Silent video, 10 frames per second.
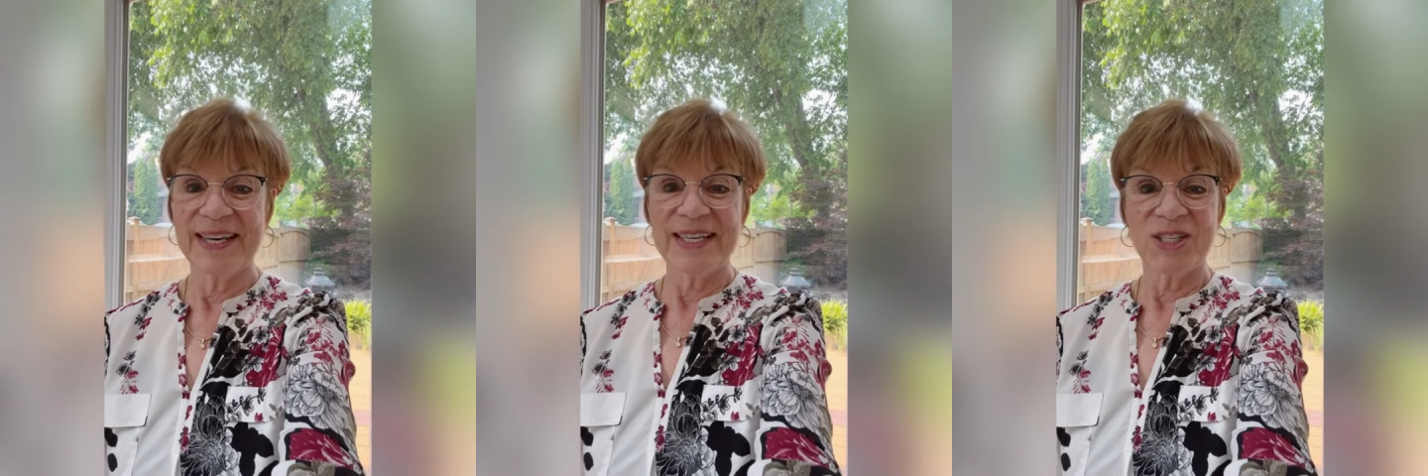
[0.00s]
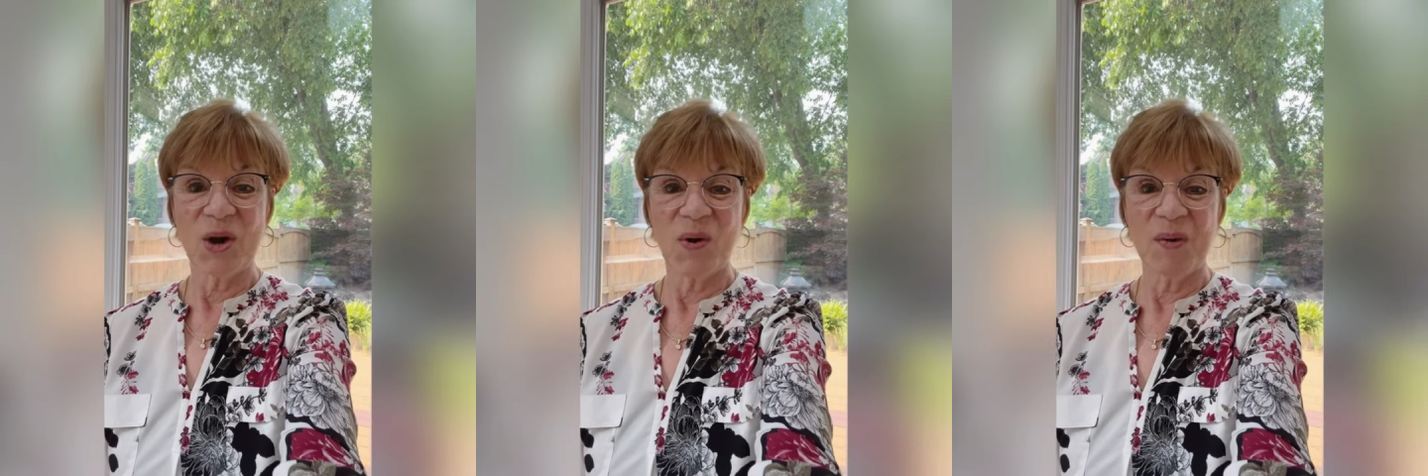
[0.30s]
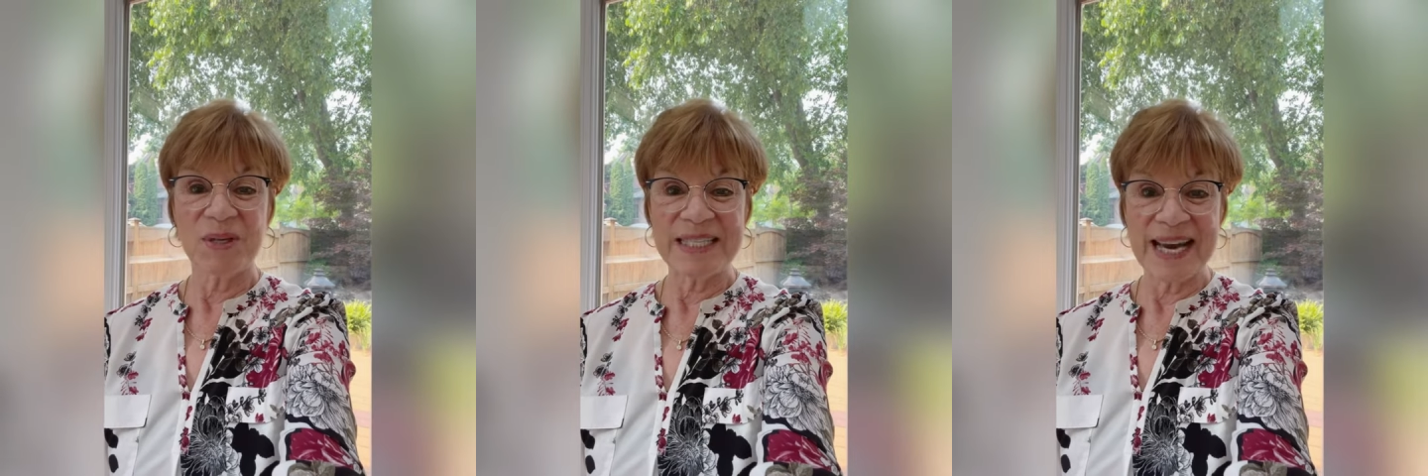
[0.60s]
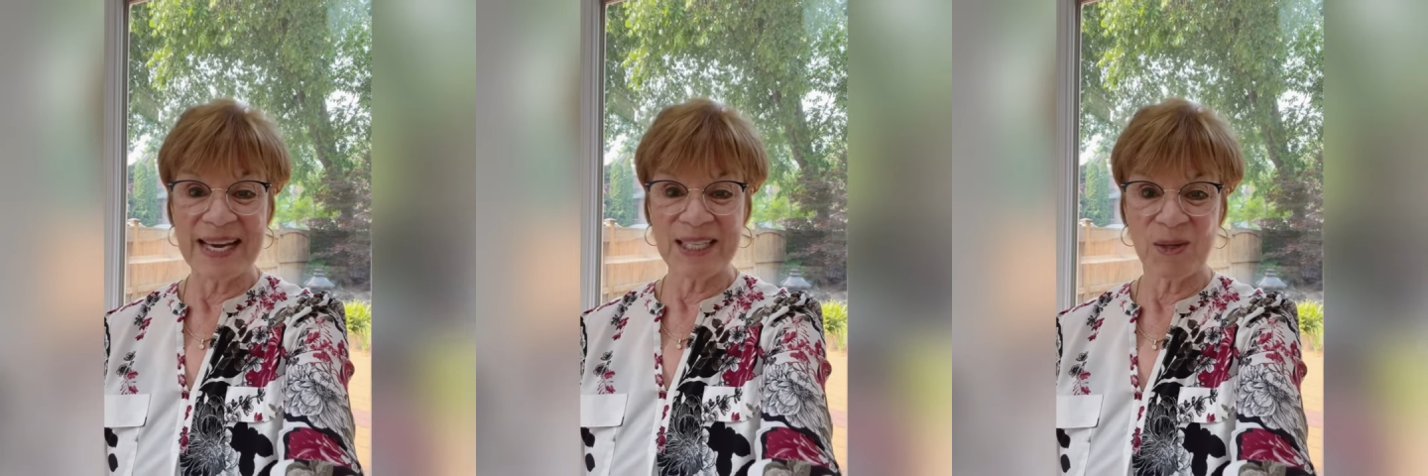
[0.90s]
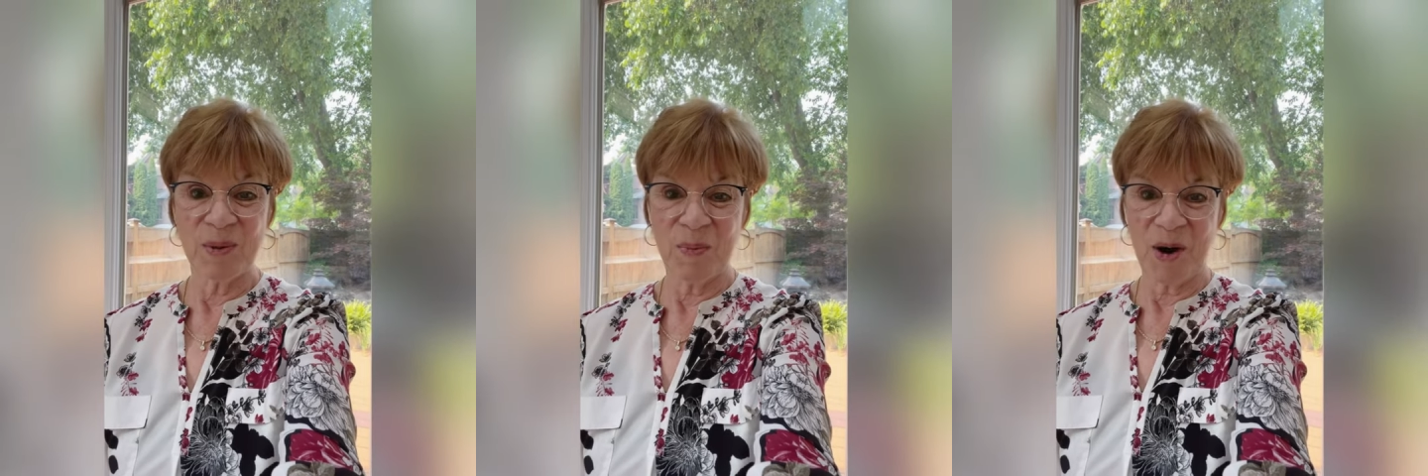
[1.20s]
So it was nice
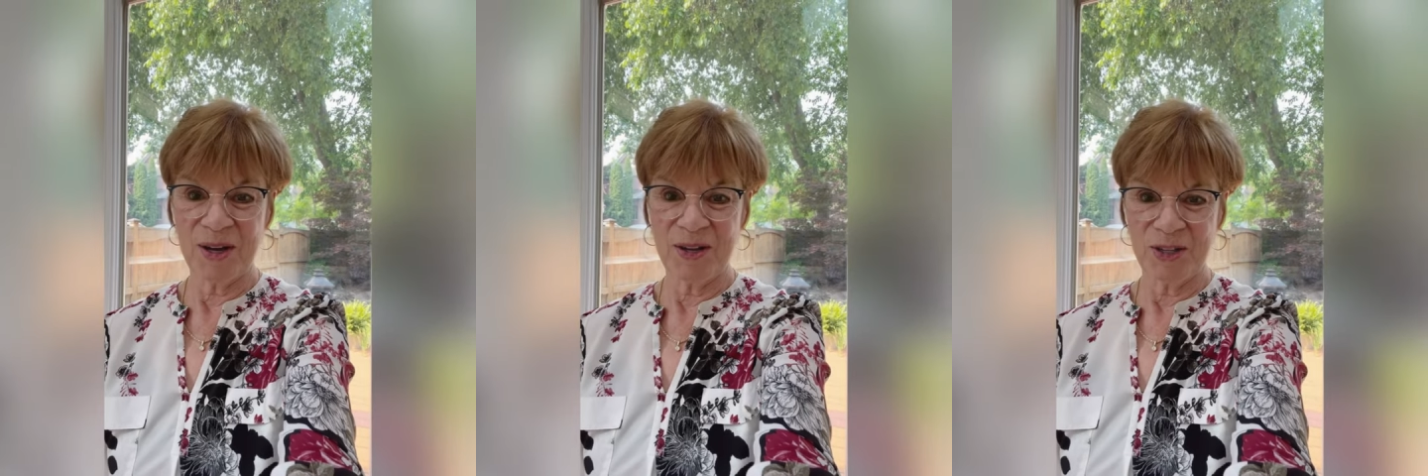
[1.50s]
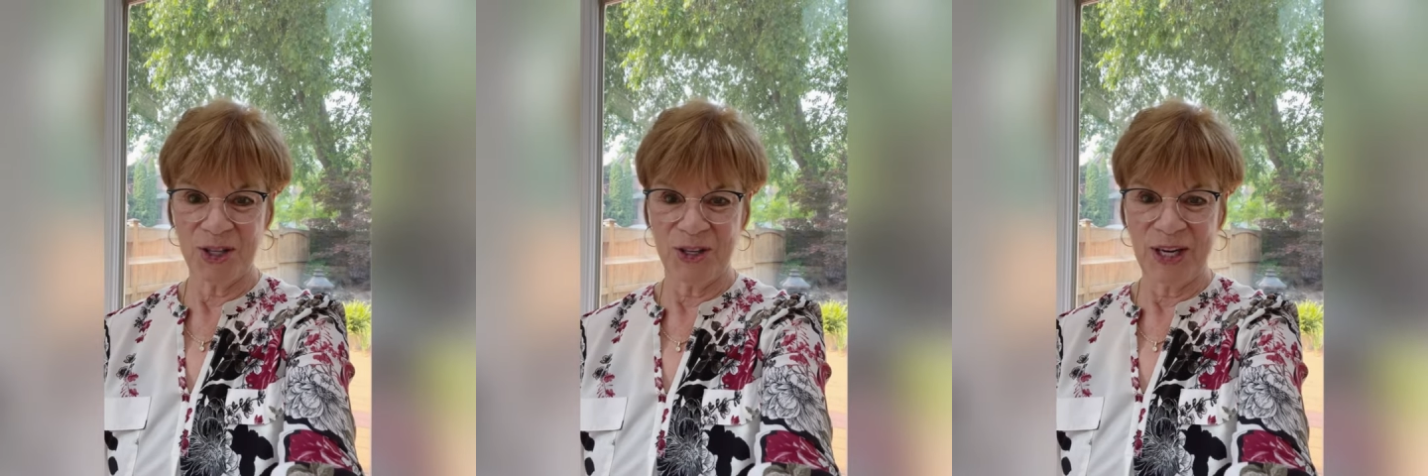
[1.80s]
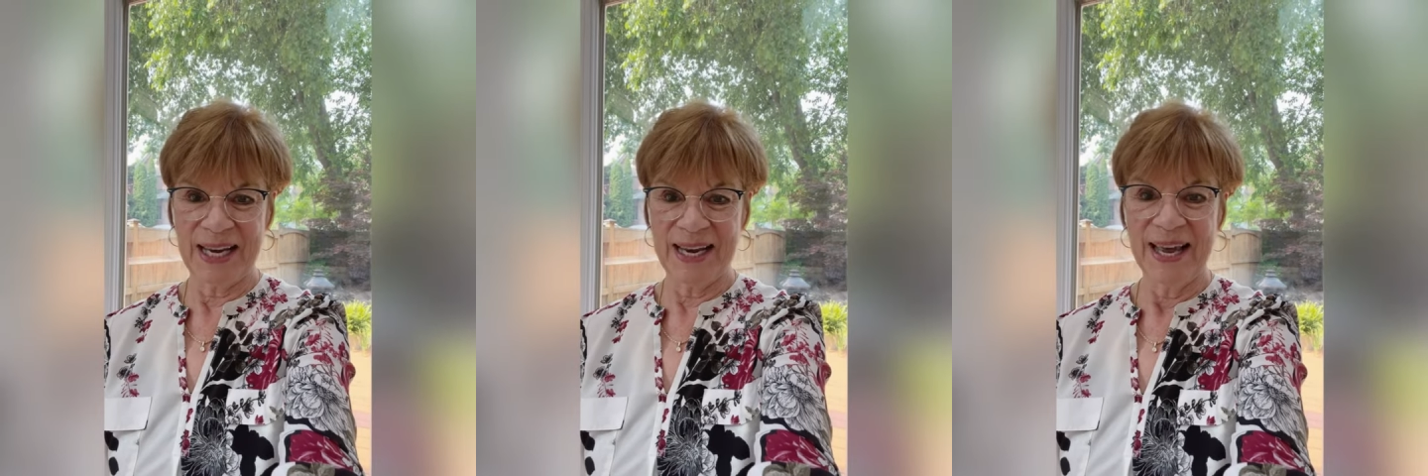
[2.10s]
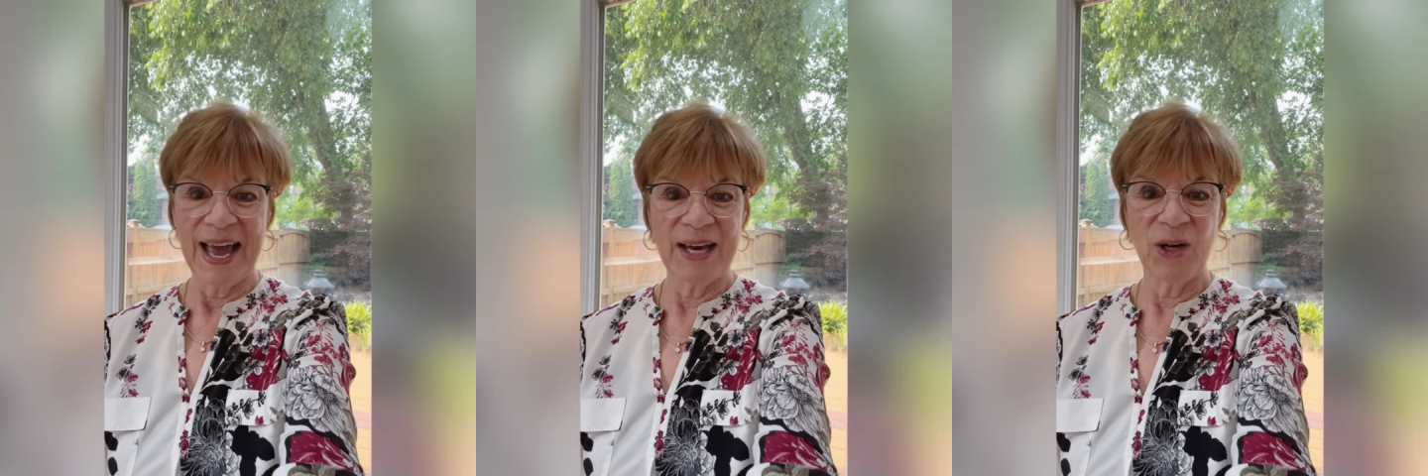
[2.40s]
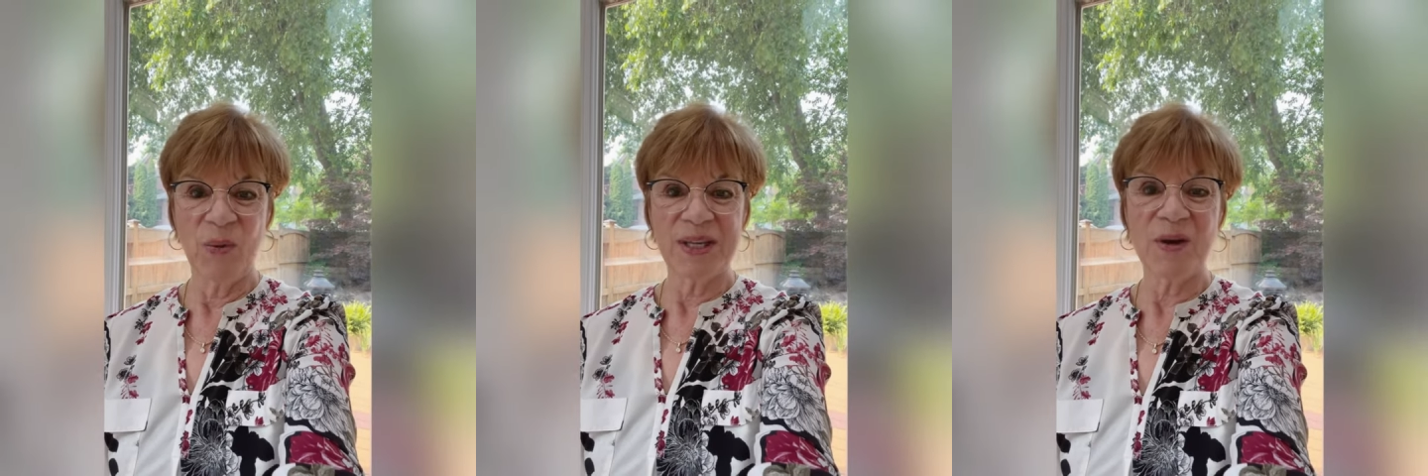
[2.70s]
to be part of their journey. And
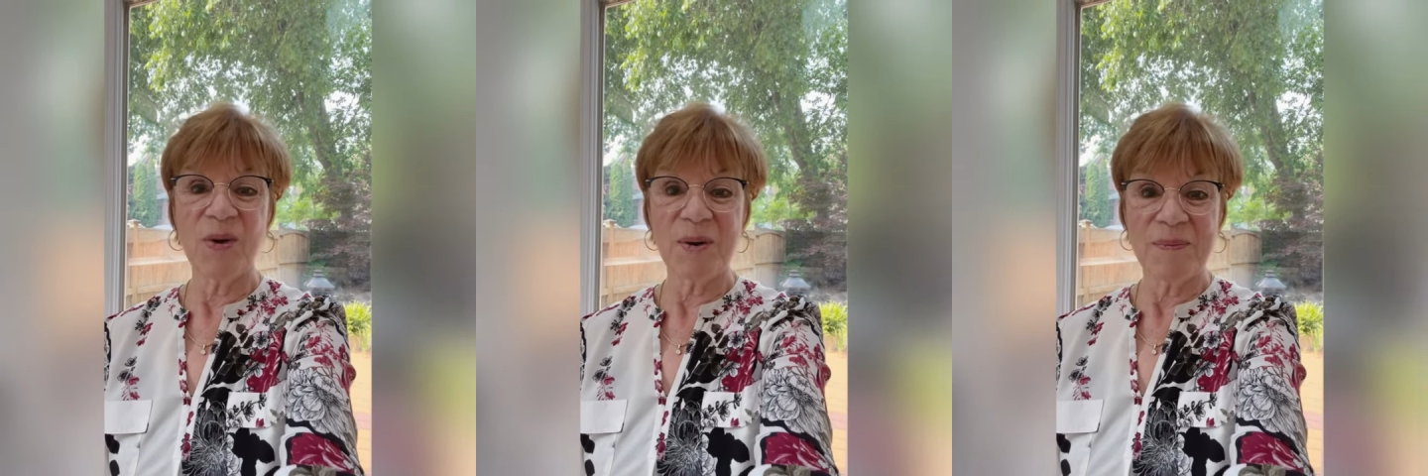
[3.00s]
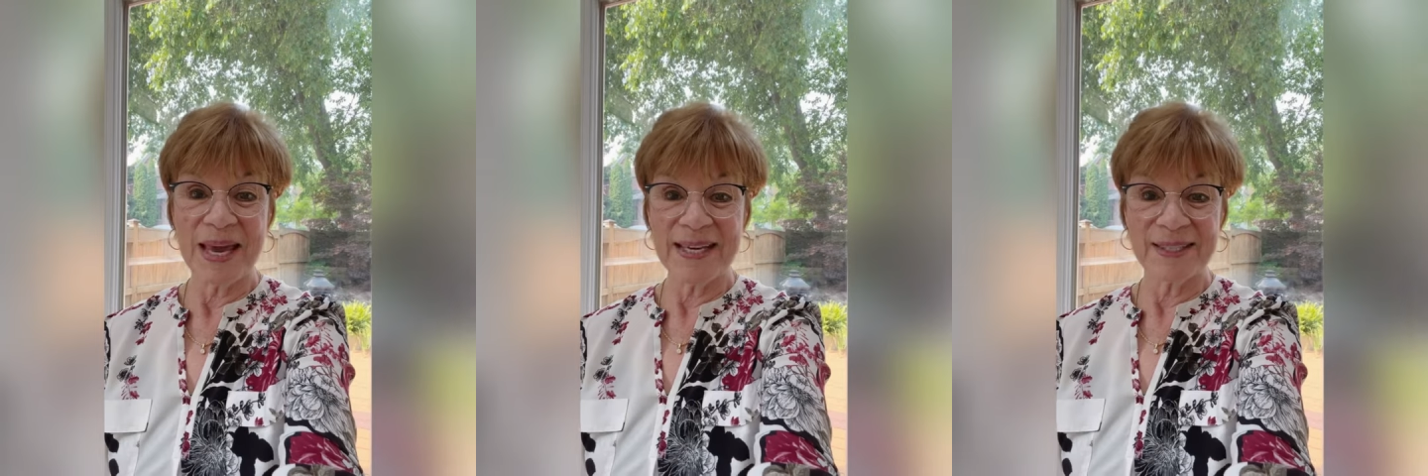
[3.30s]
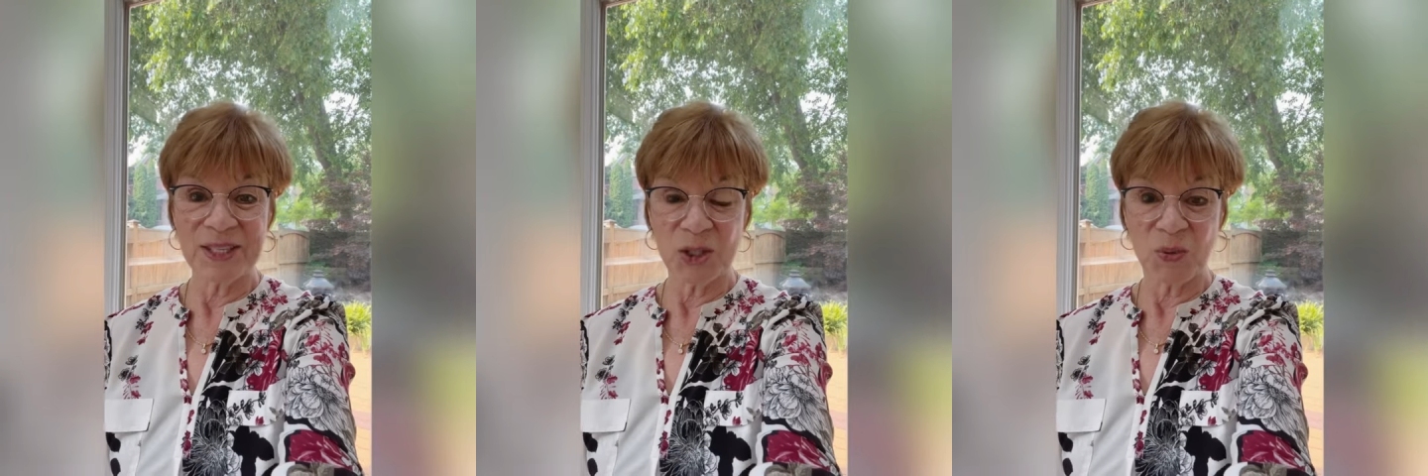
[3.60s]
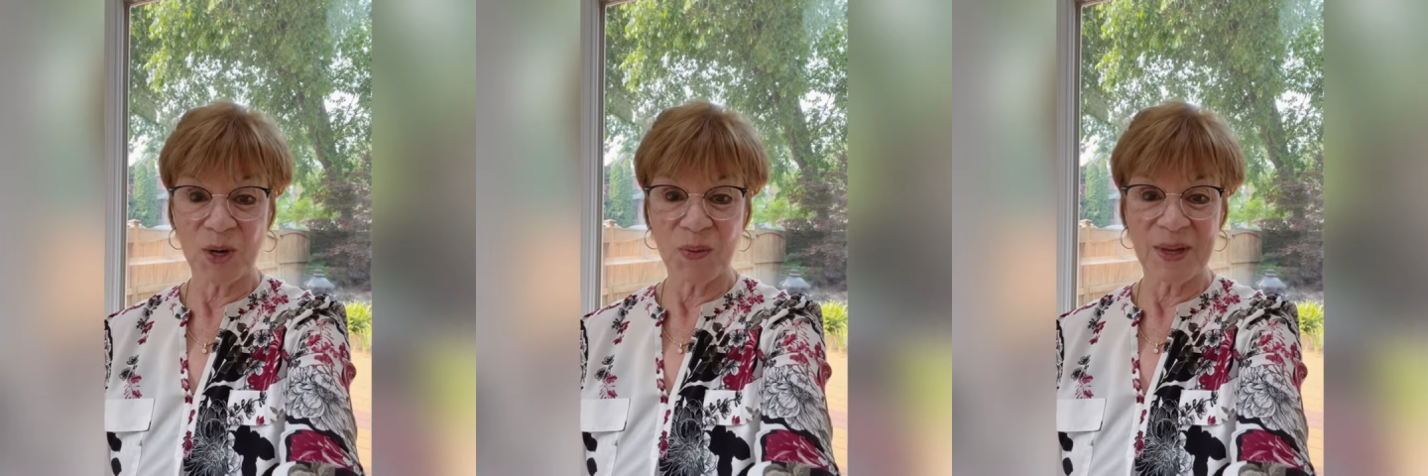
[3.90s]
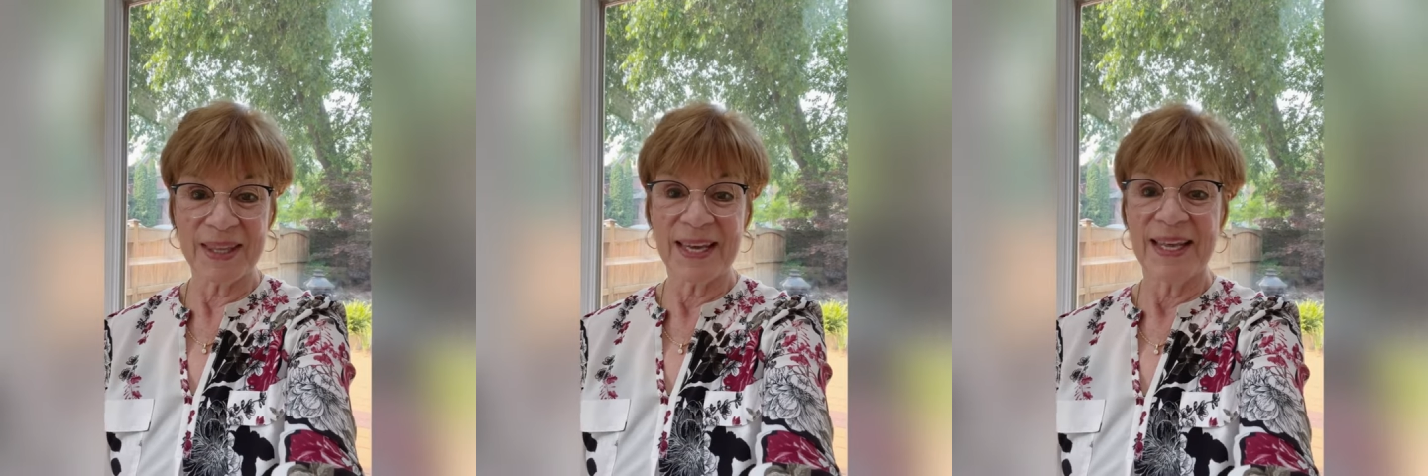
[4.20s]
you know what? They were amazing to work with.